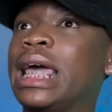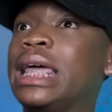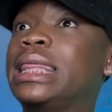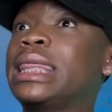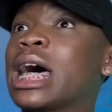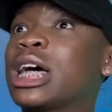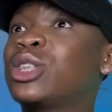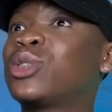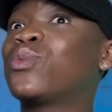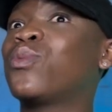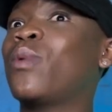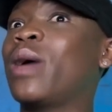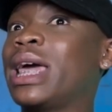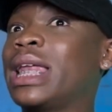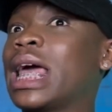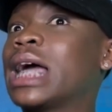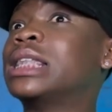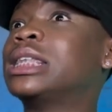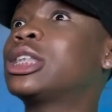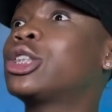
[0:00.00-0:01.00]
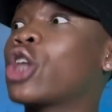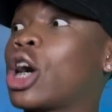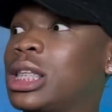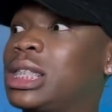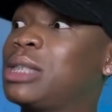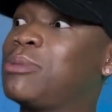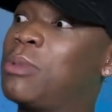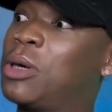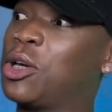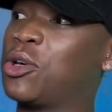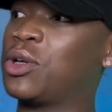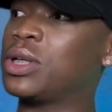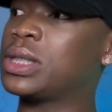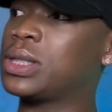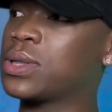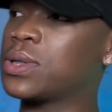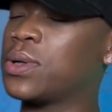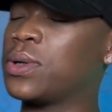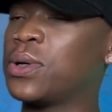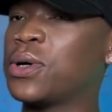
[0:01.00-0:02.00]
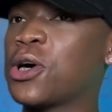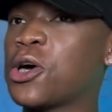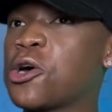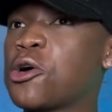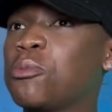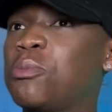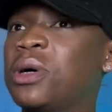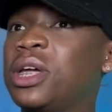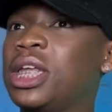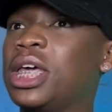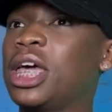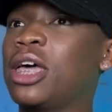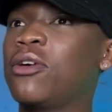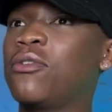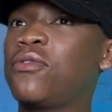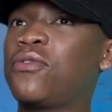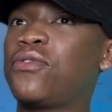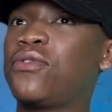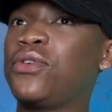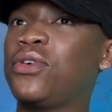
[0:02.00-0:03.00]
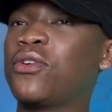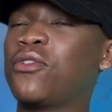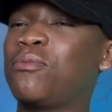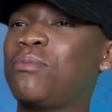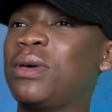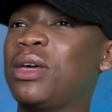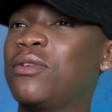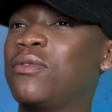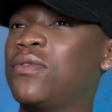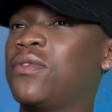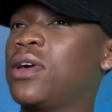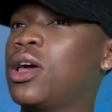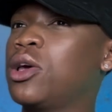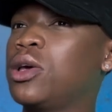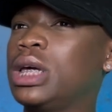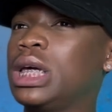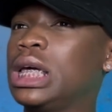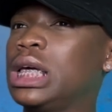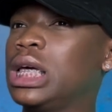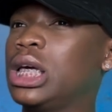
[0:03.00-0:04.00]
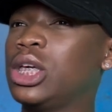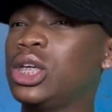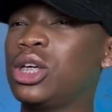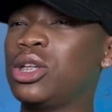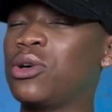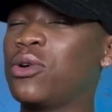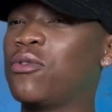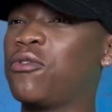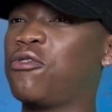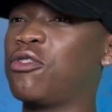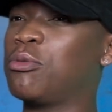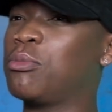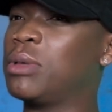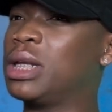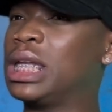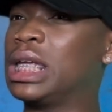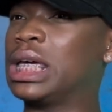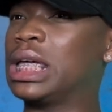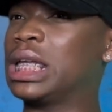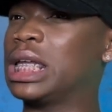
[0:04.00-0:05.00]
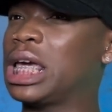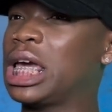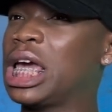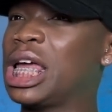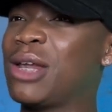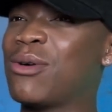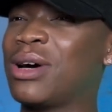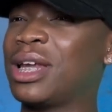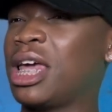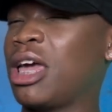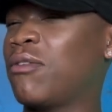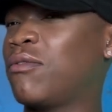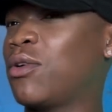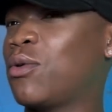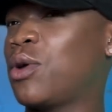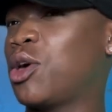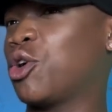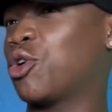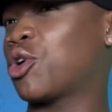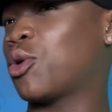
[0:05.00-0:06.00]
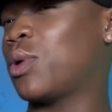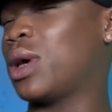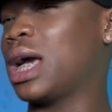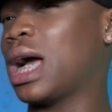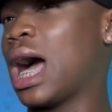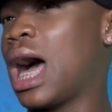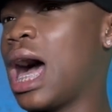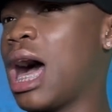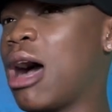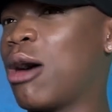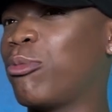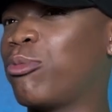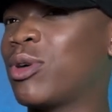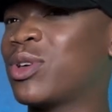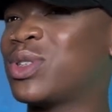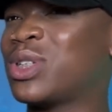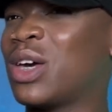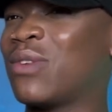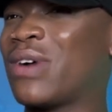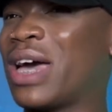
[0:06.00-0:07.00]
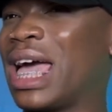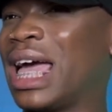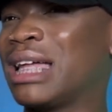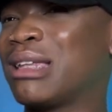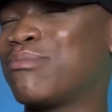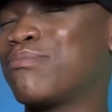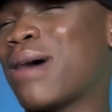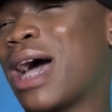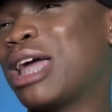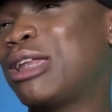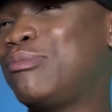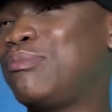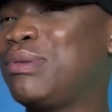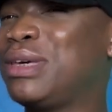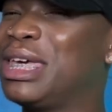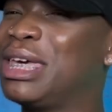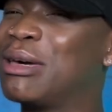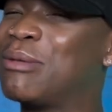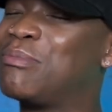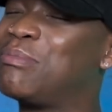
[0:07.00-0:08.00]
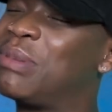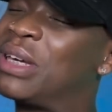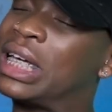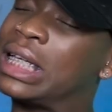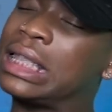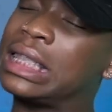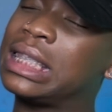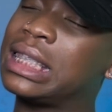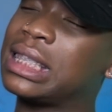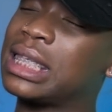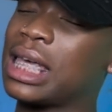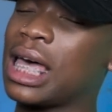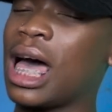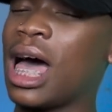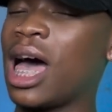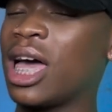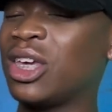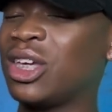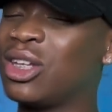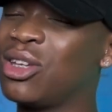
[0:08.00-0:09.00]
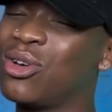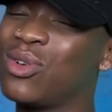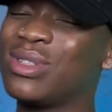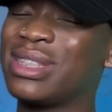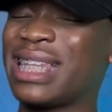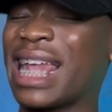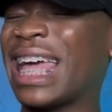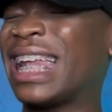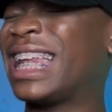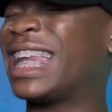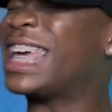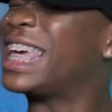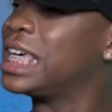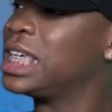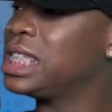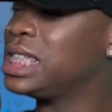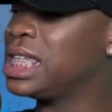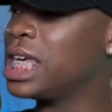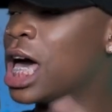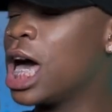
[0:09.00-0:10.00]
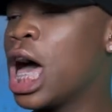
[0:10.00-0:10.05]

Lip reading: Then that's when it starts being critical. But if you've been very, feminine in whatever way growing up, whatsoever, it might be a bit, slightly easier.